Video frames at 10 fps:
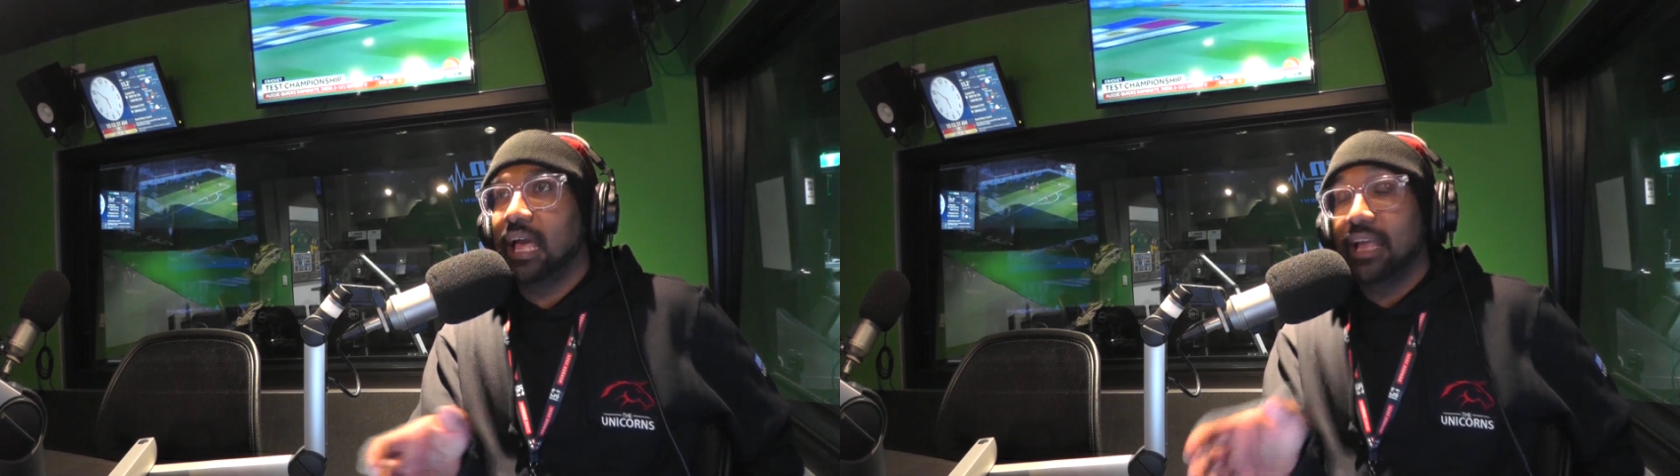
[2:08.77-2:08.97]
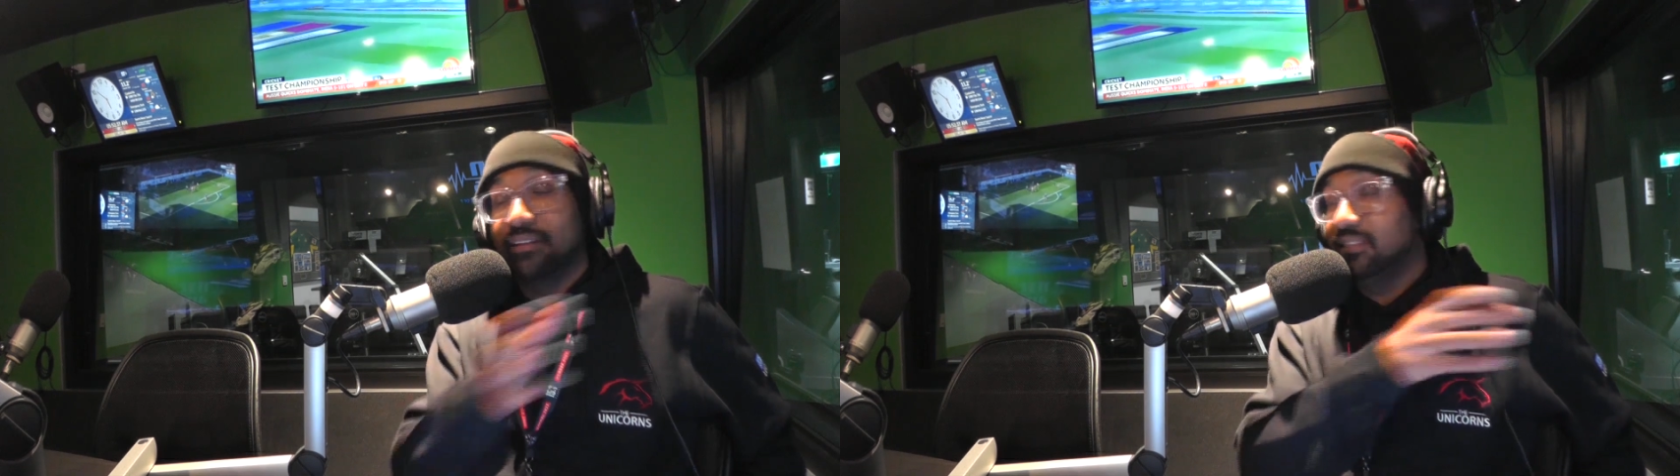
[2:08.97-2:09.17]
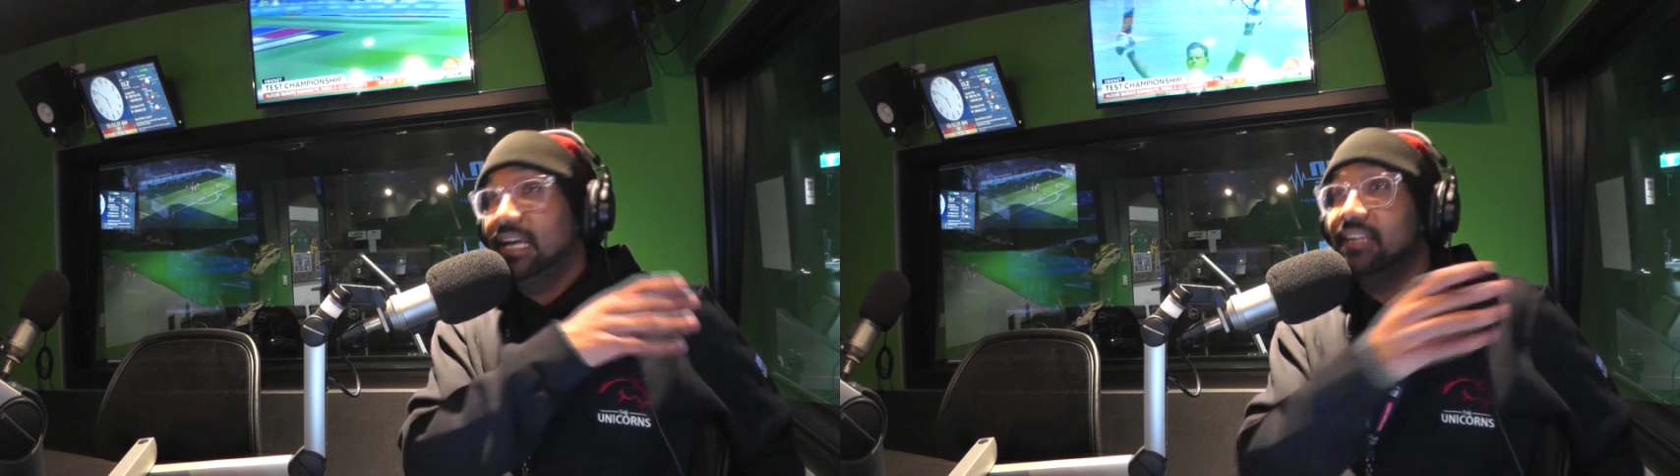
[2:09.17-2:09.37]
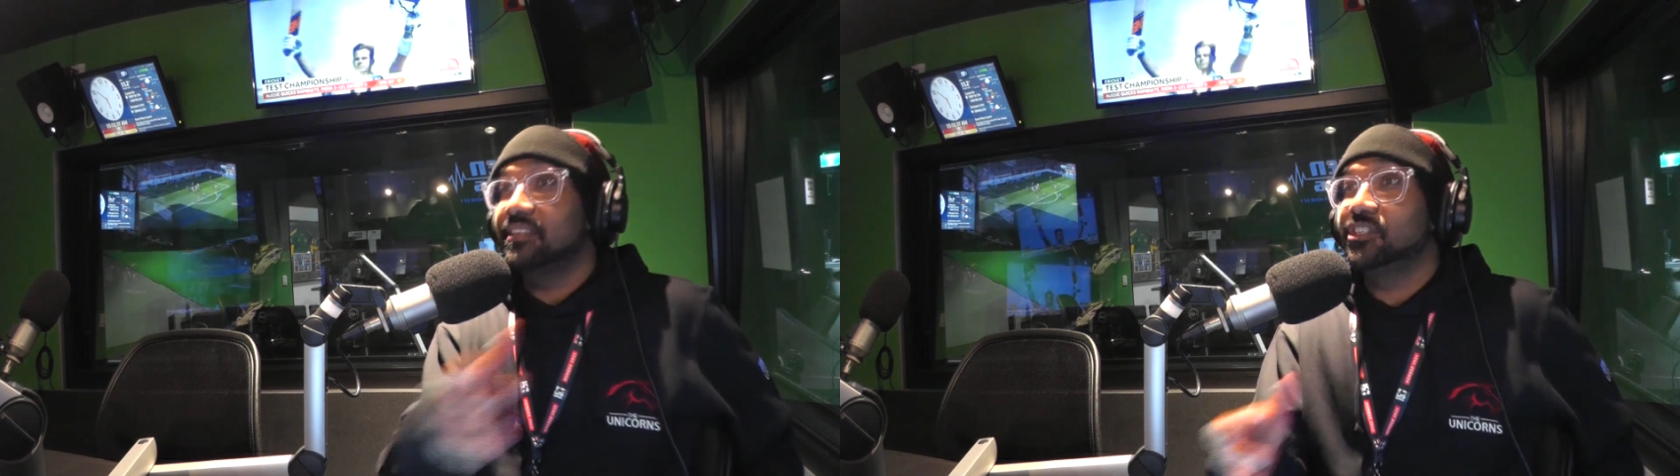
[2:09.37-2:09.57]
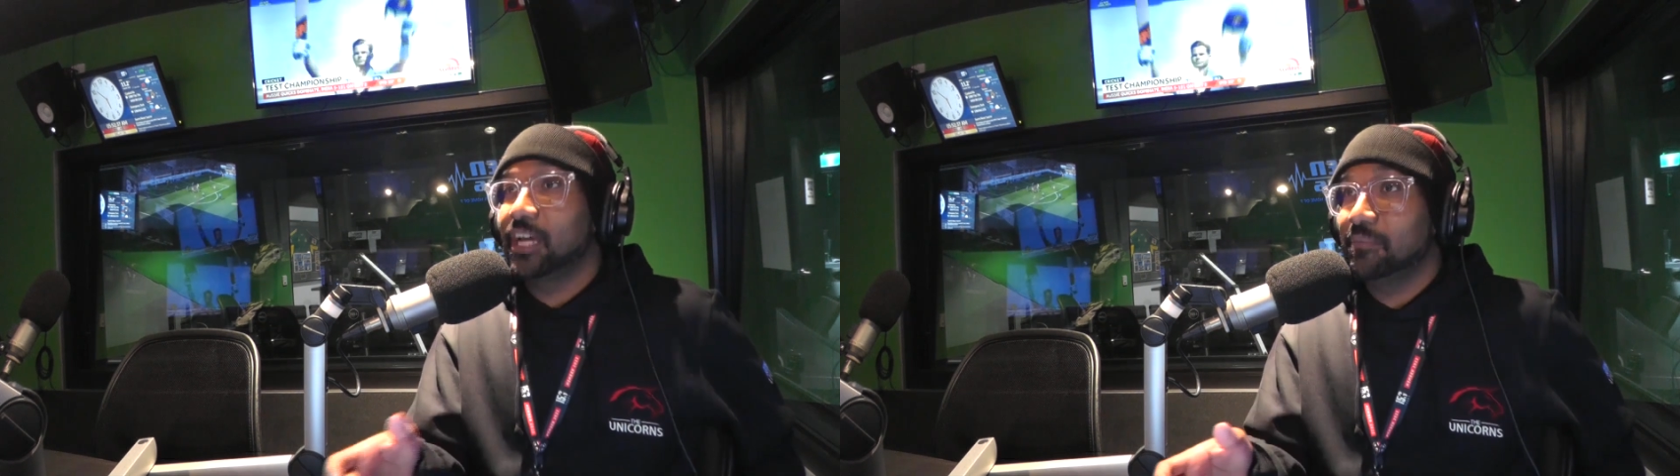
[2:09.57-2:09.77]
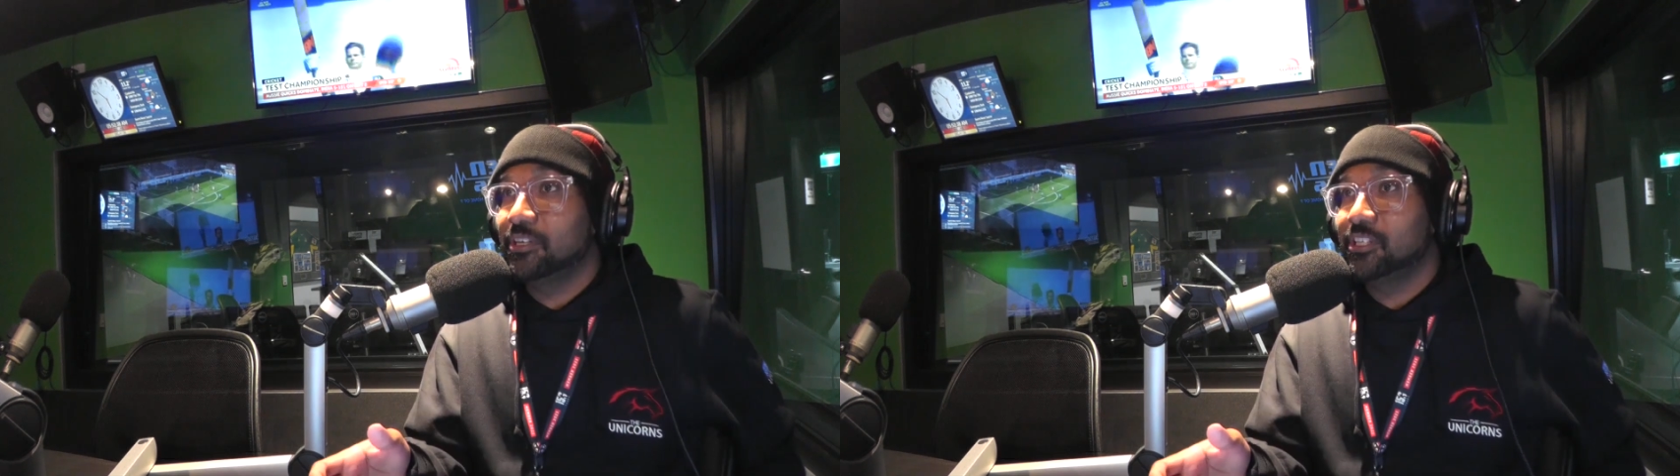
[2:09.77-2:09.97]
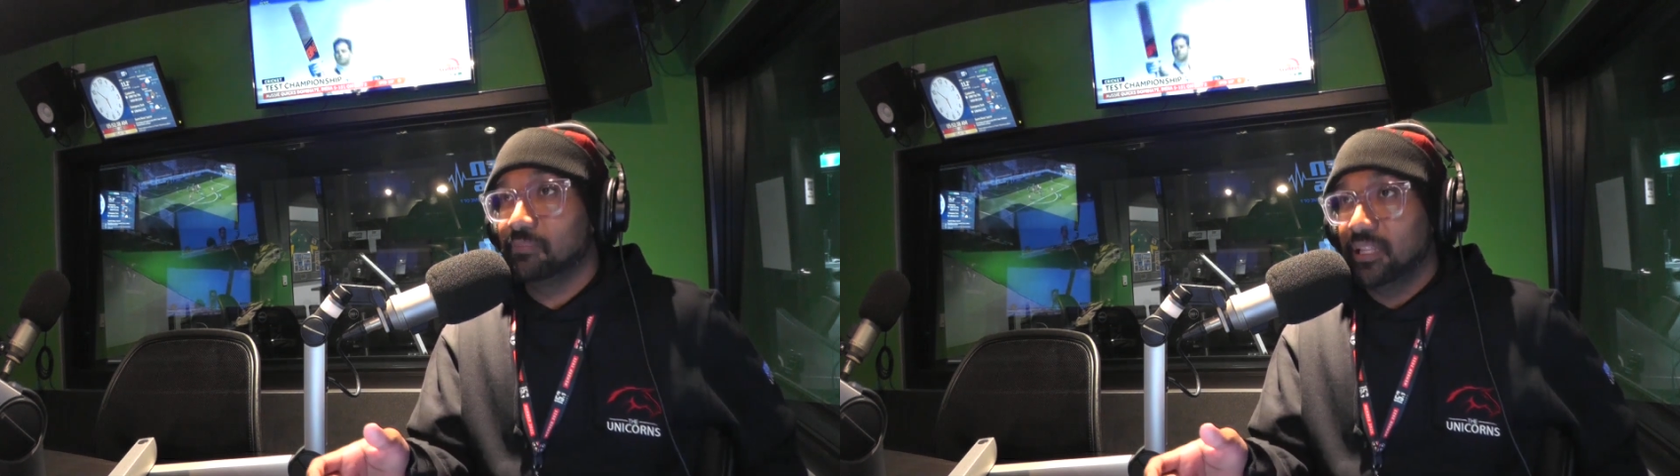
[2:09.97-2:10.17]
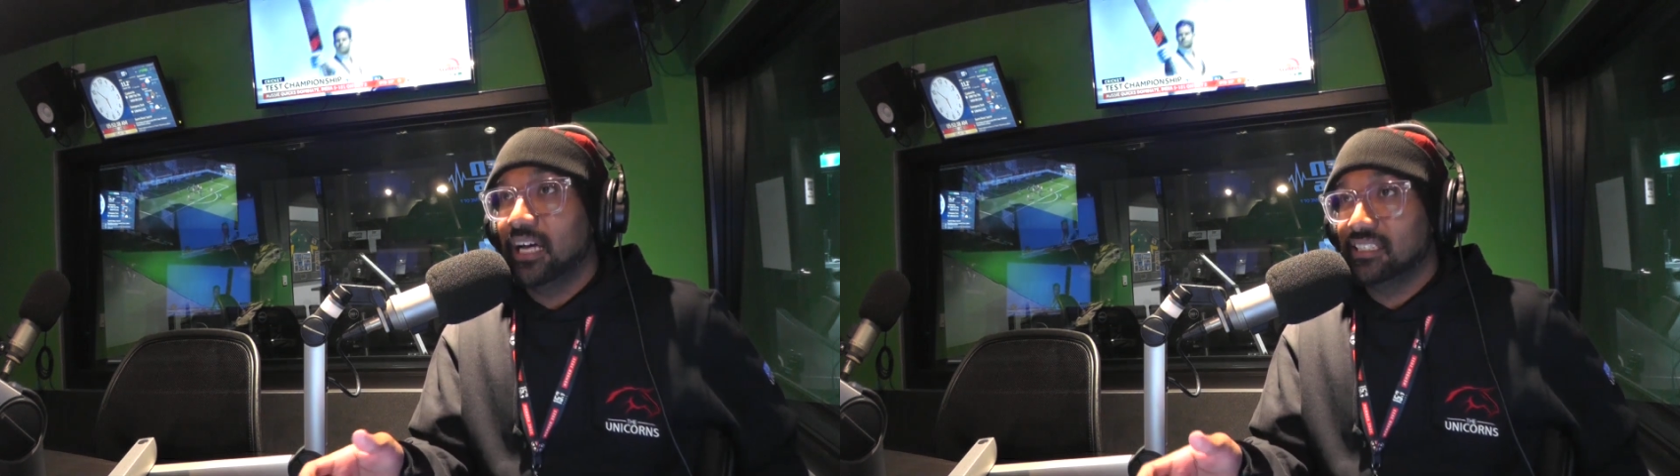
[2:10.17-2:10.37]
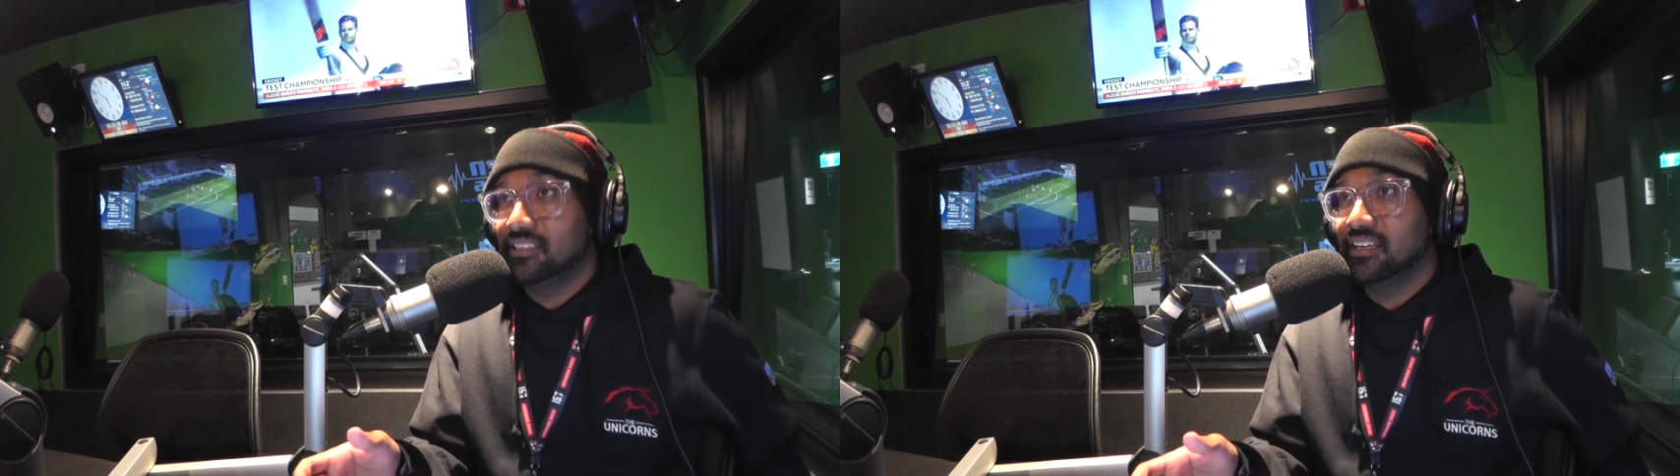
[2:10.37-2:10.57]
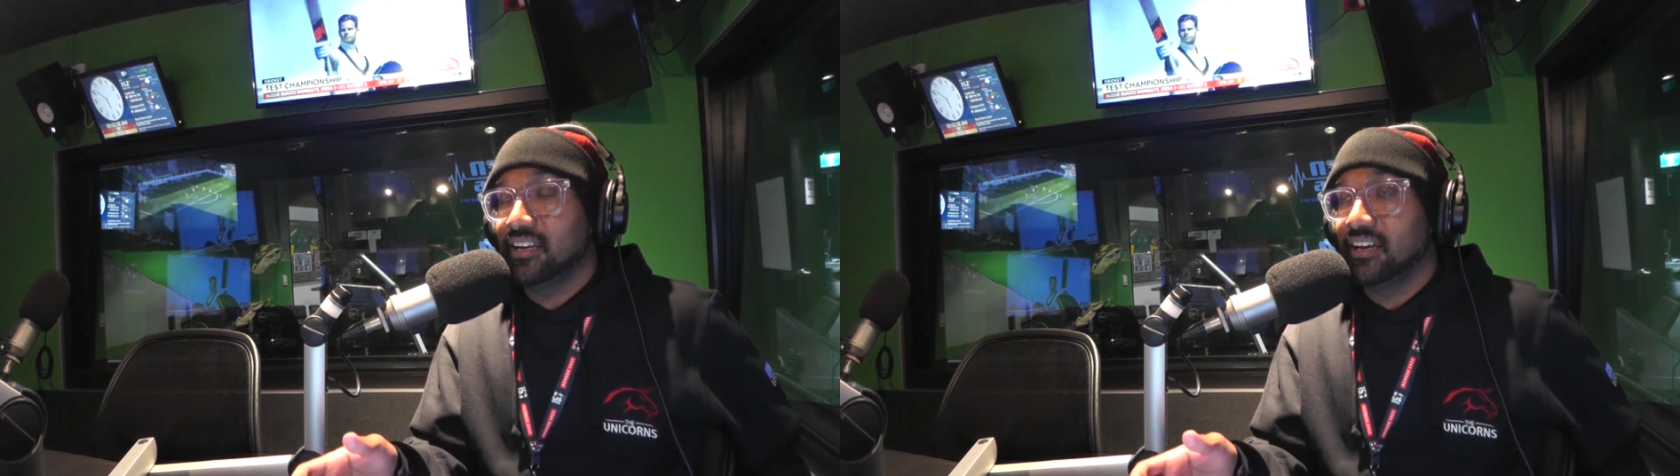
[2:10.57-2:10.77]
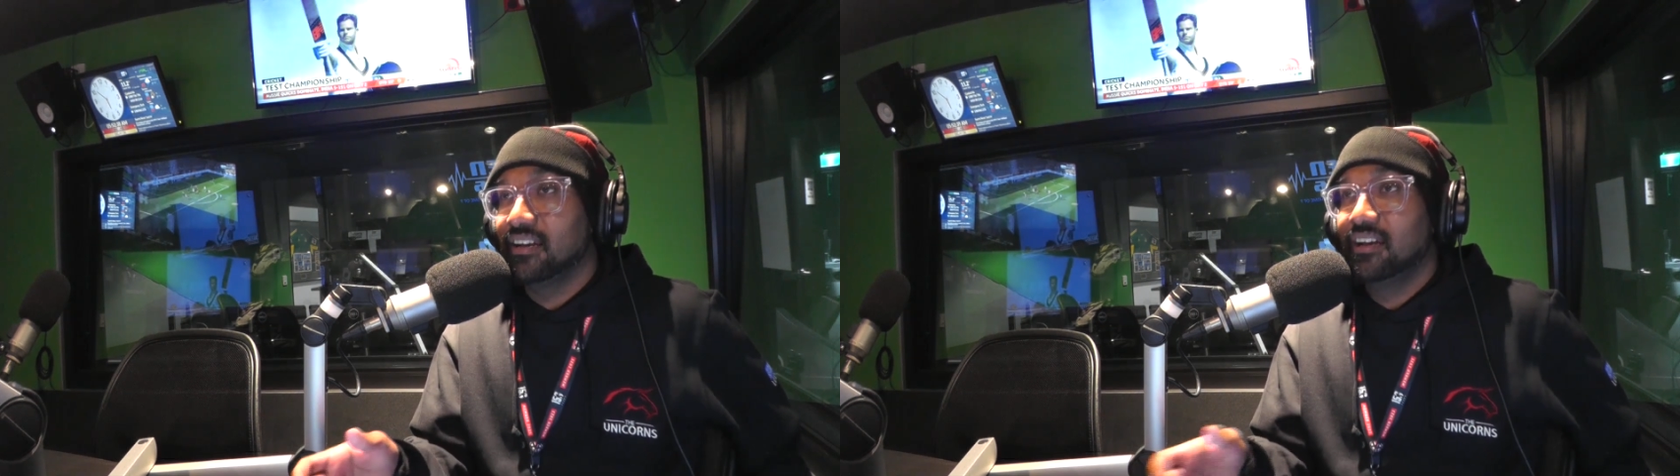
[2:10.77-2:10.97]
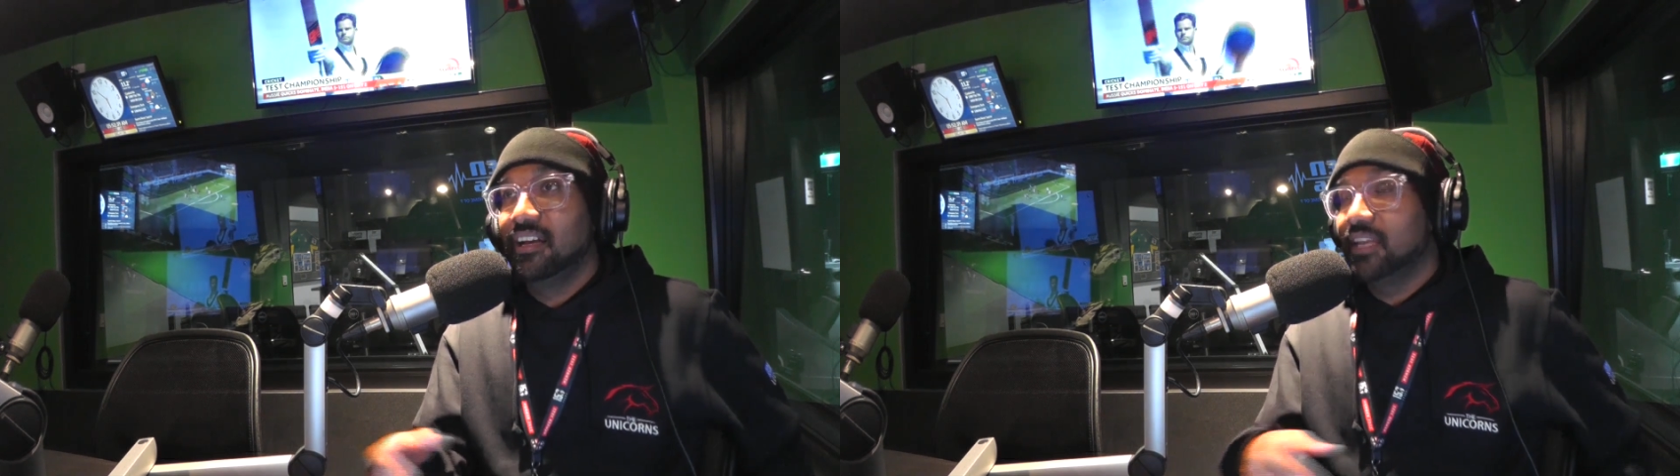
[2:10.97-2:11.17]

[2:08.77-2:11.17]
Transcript: and led the championship last year,